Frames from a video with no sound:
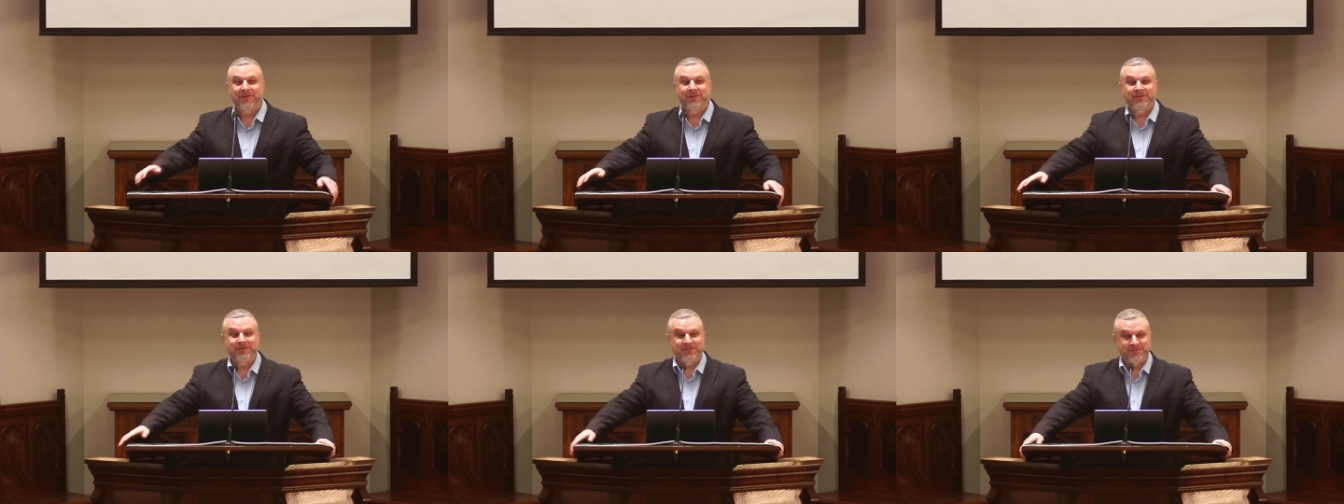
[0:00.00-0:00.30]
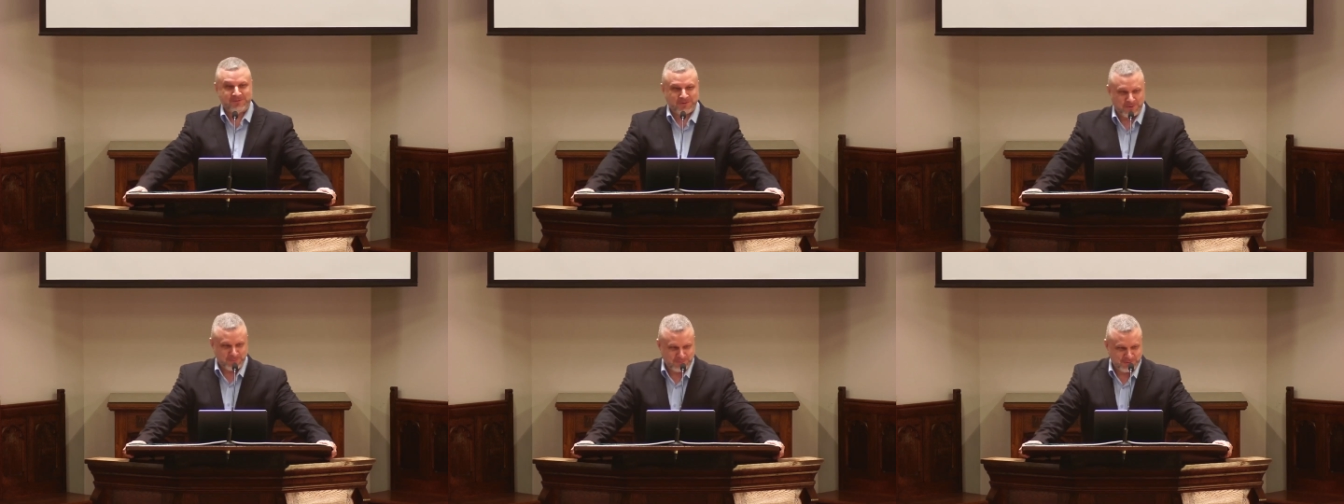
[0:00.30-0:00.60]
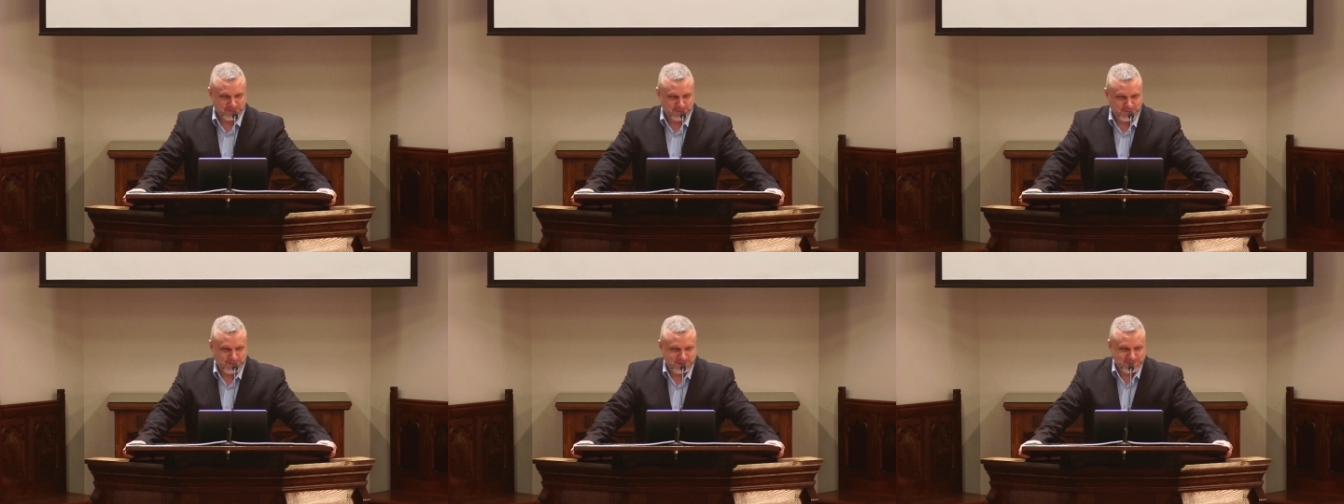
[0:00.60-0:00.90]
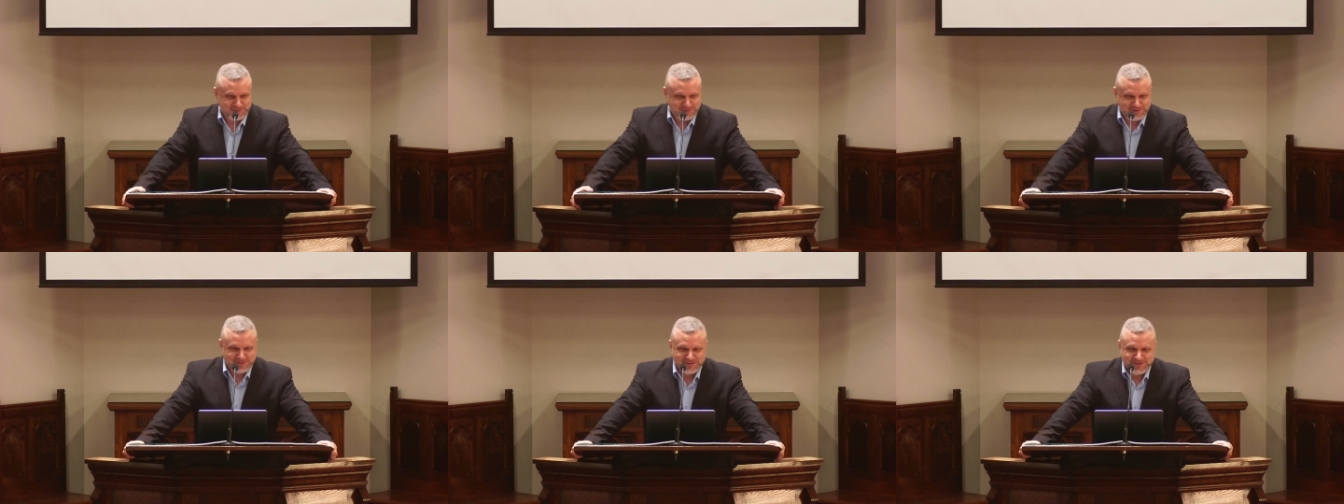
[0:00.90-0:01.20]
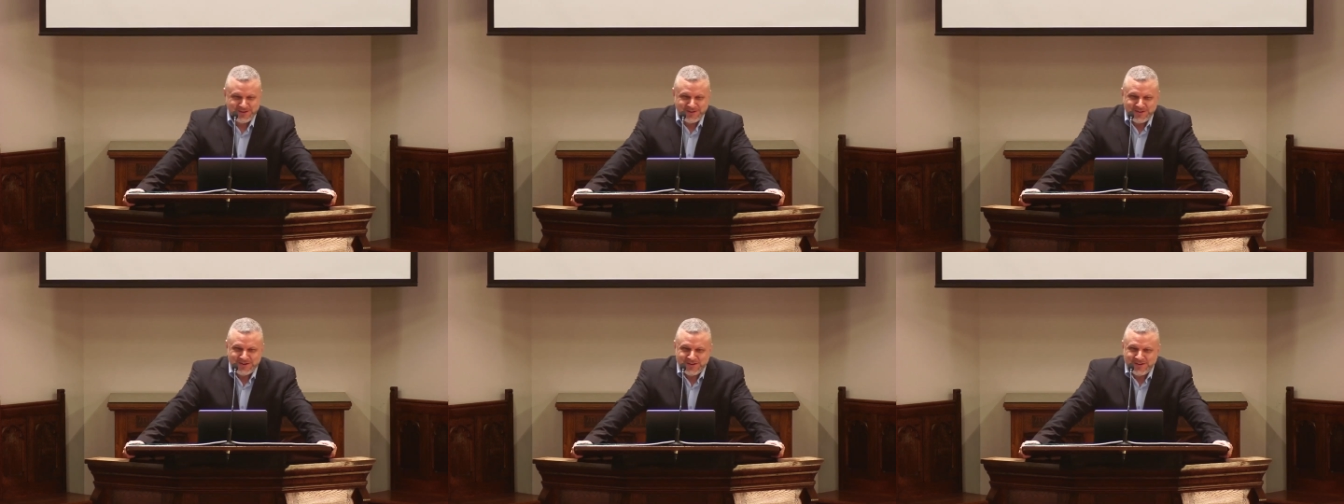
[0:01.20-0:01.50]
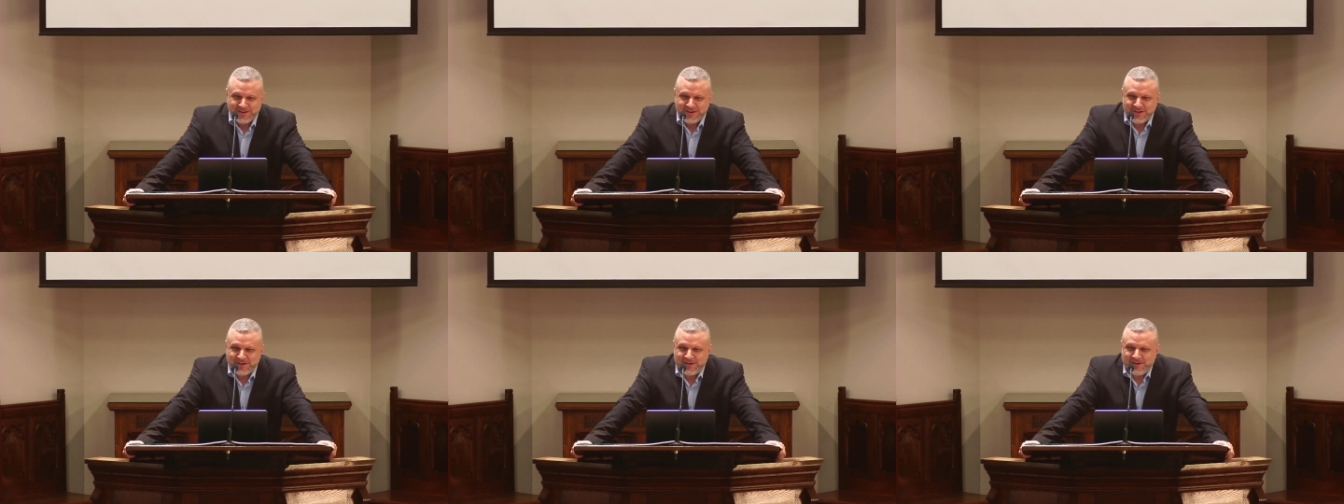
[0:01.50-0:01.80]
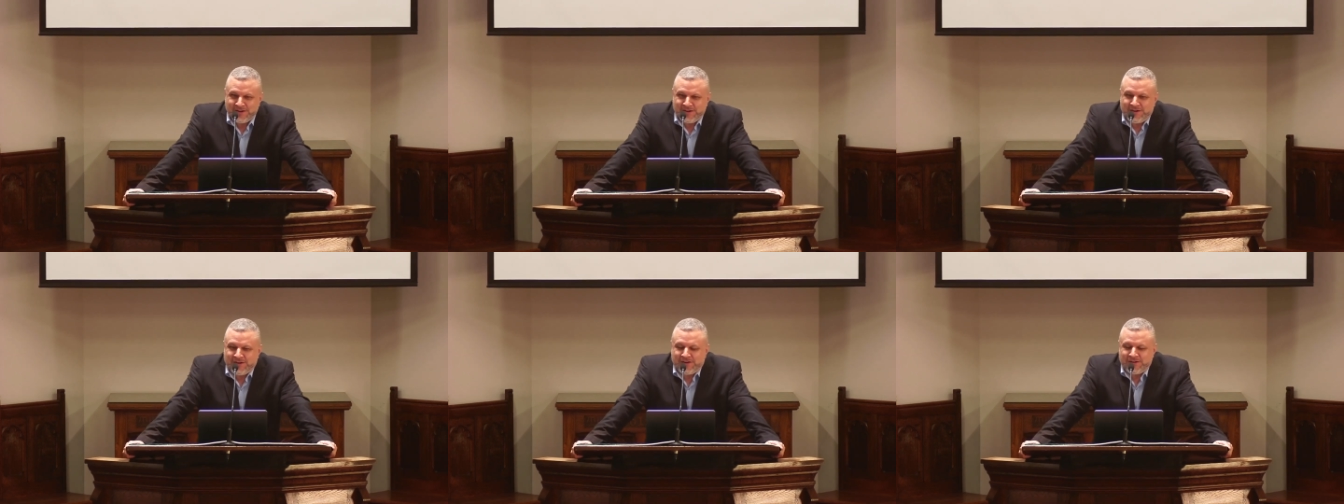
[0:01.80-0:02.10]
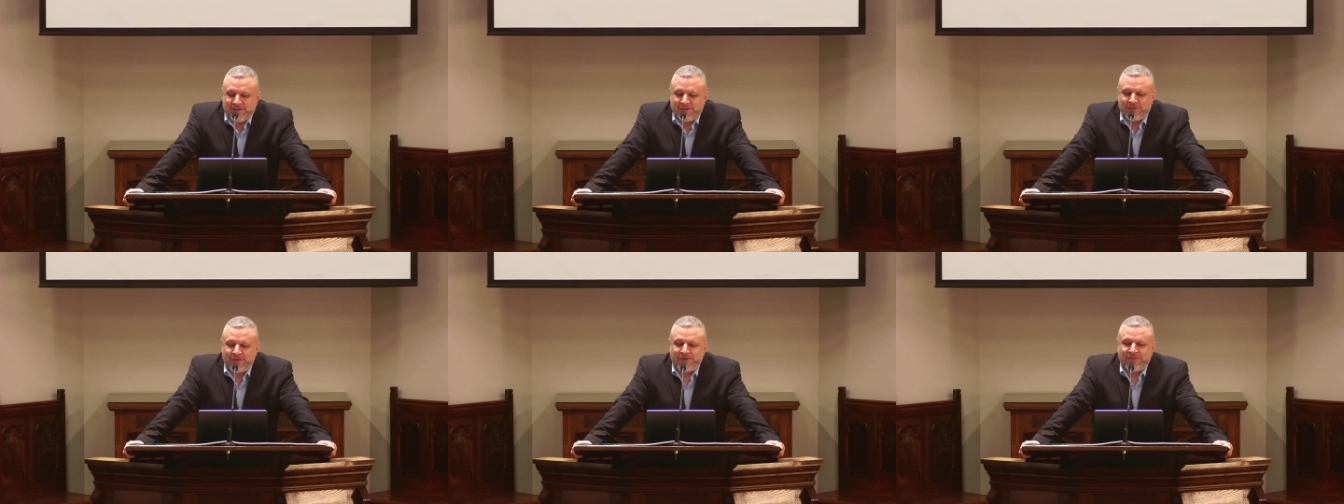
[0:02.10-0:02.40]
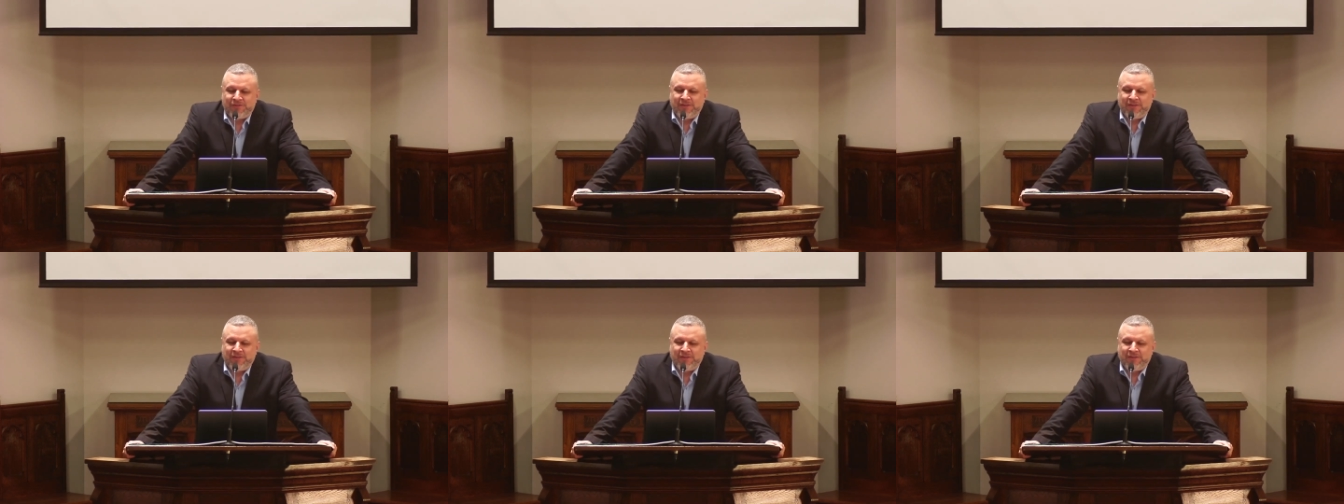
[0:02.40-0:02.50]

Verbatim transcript: start with a question. Lord,